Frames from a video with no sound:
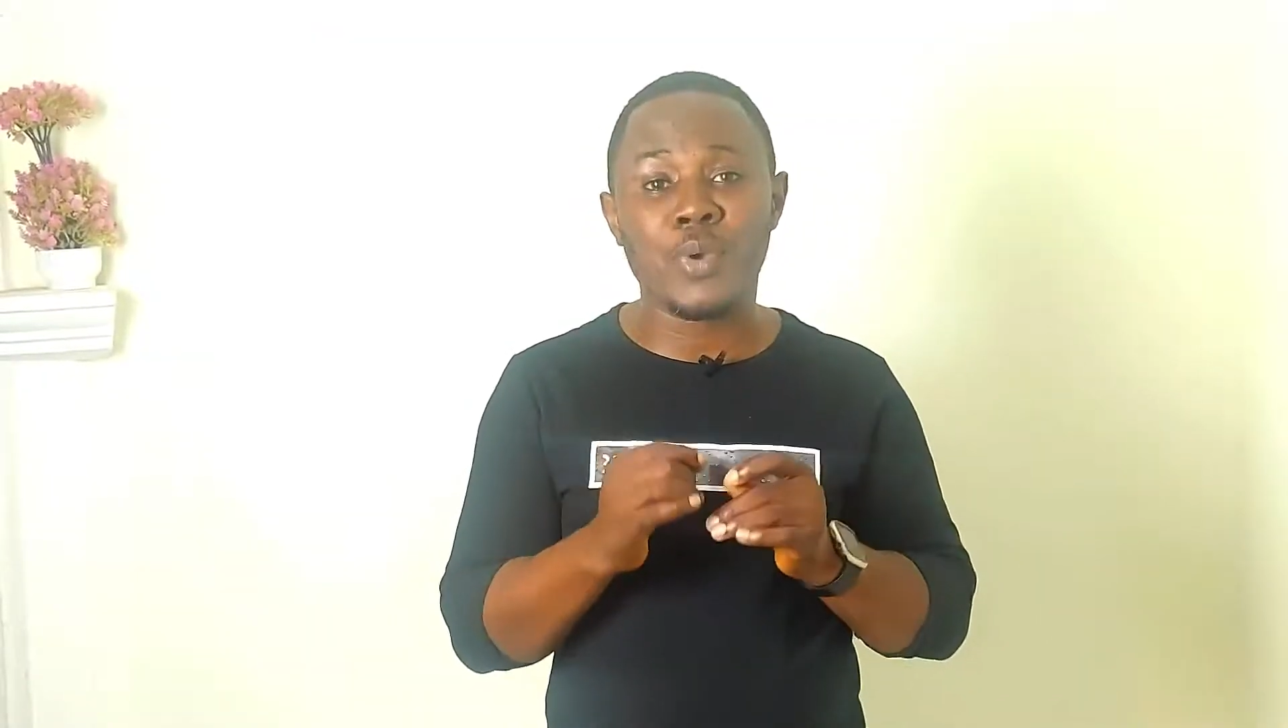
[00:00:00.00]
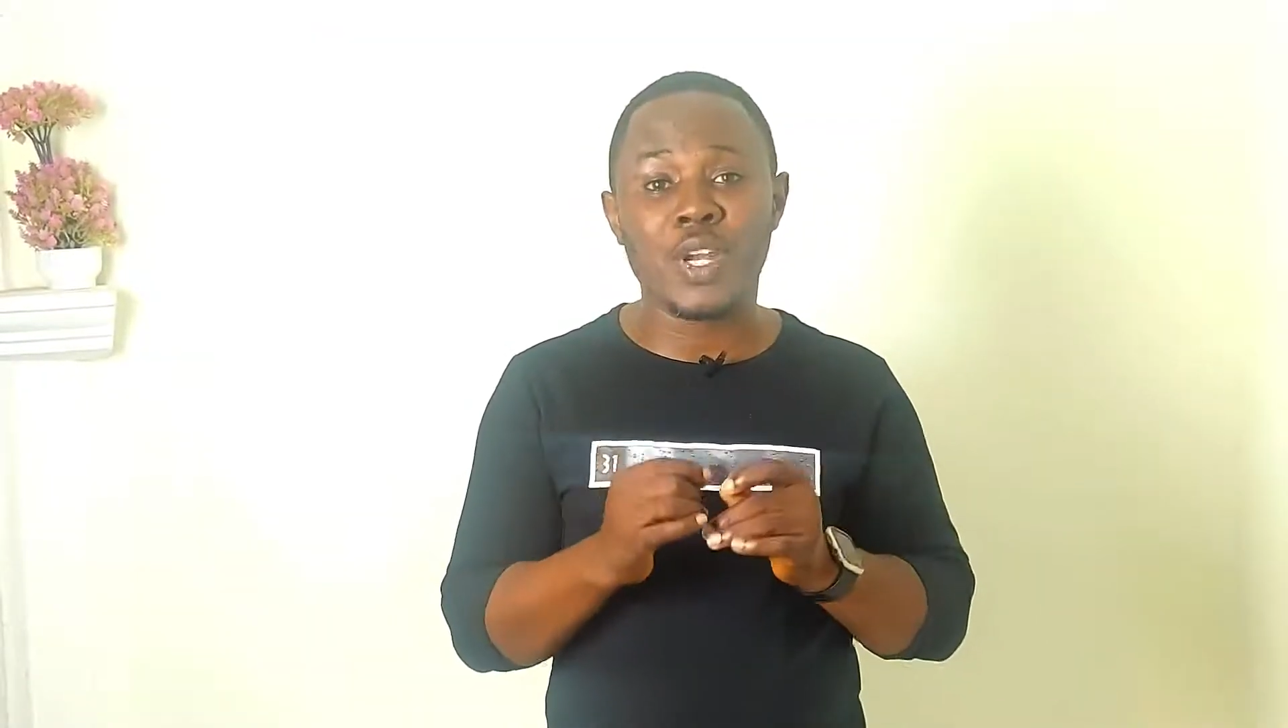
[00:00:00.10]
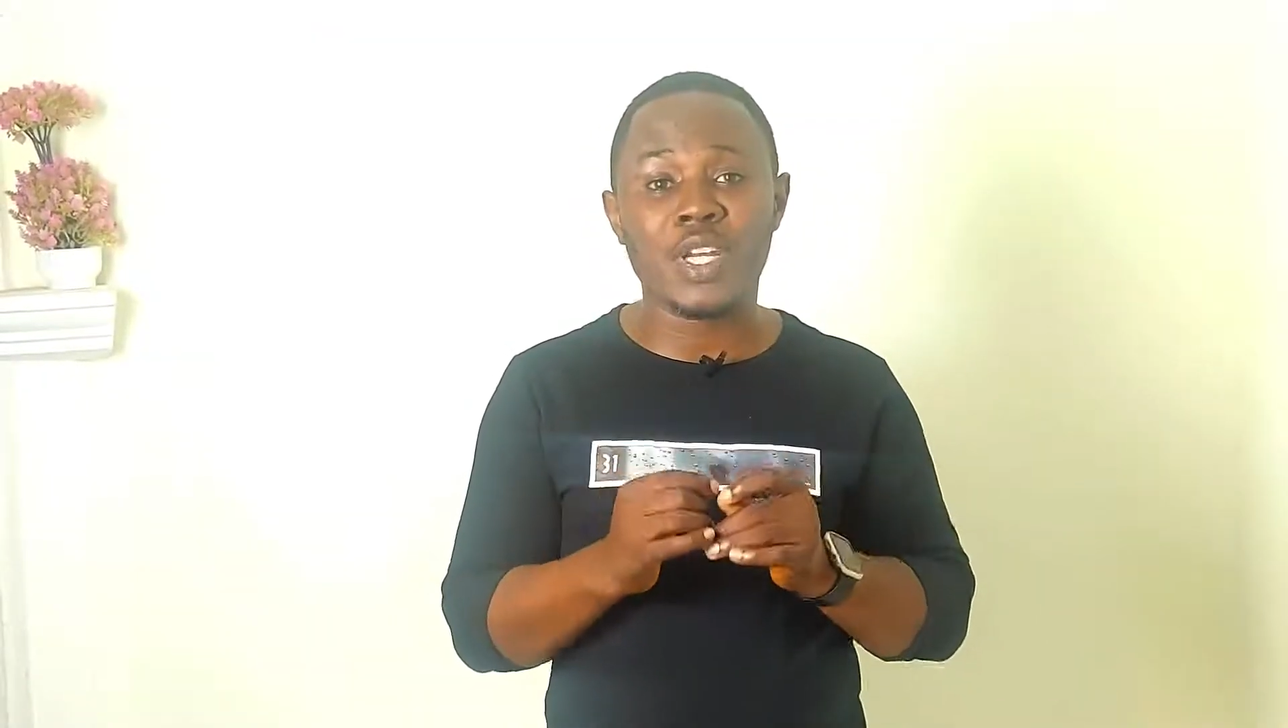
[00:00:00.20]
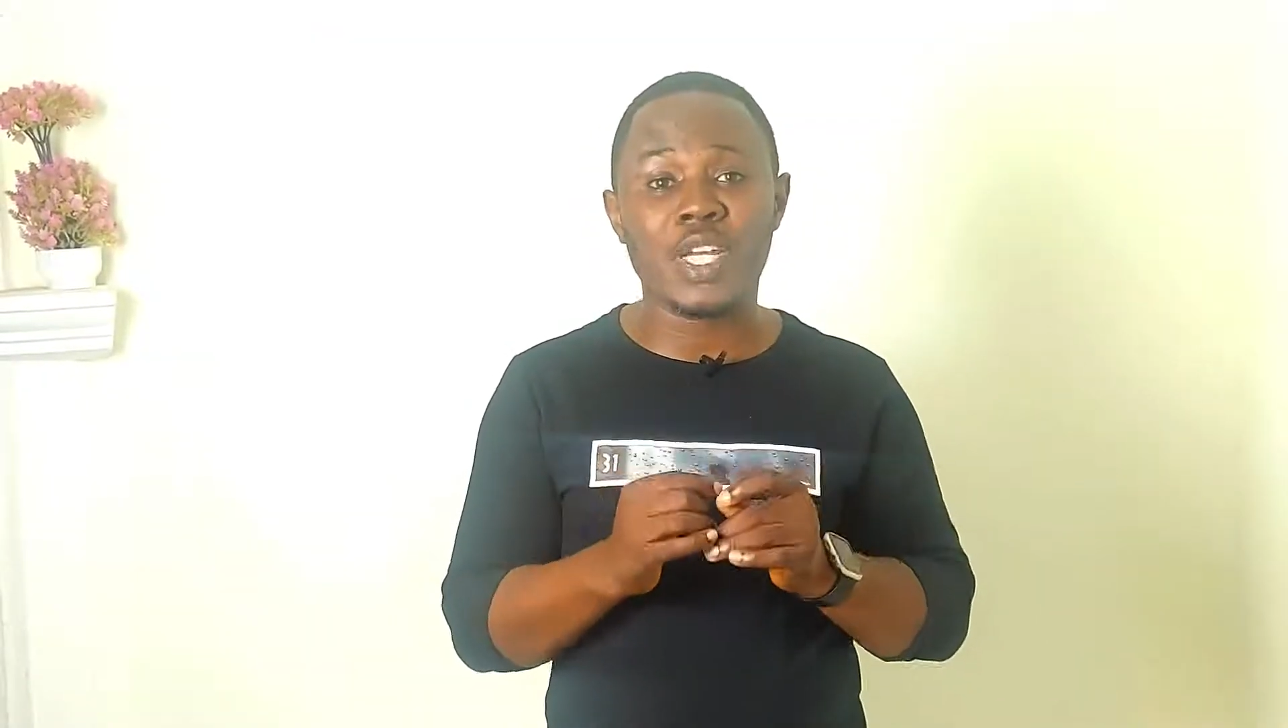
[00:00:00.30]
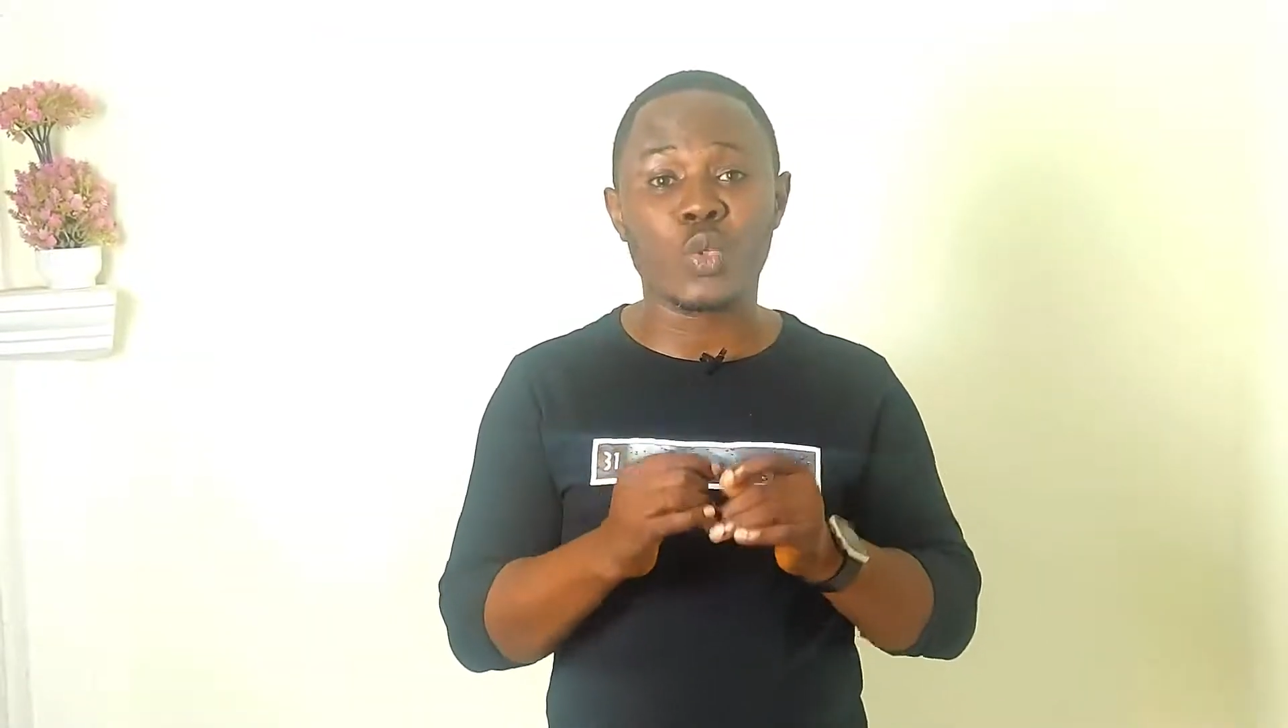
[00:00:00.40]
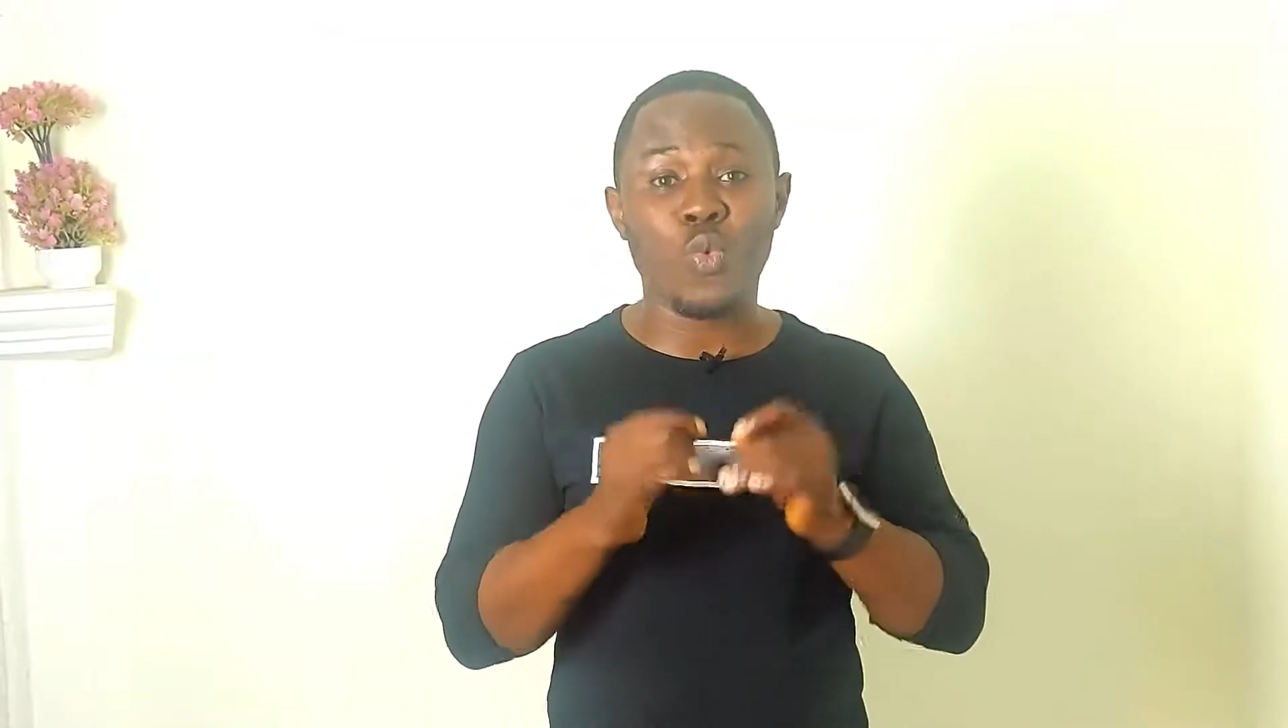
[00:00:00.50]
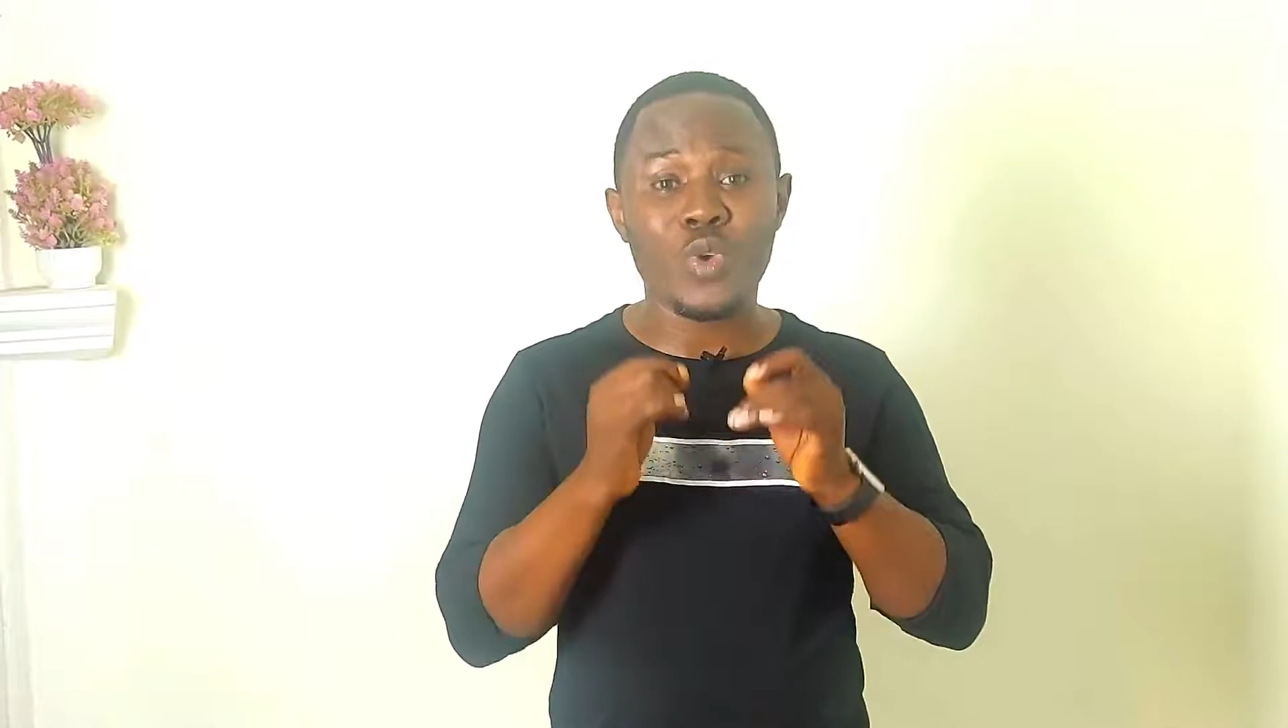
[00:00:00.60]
pregnant